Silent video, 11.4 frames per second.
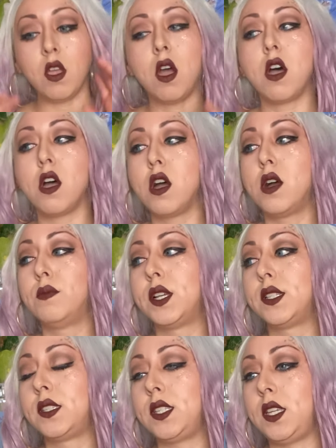
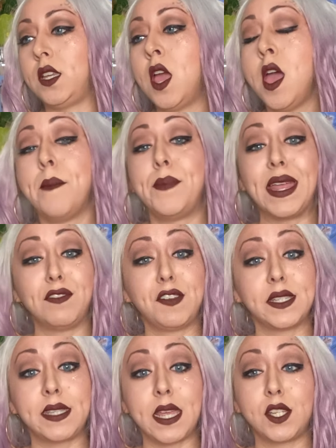Let's see.
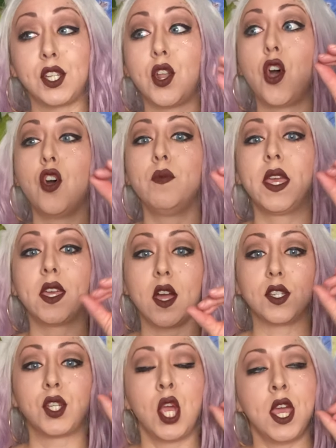Manifestation. Oh my
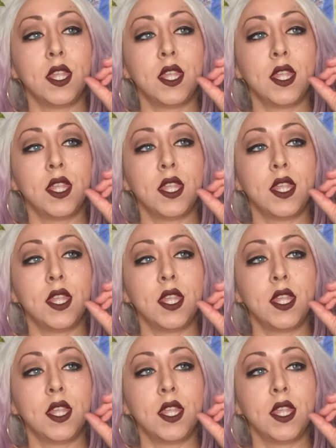gosh.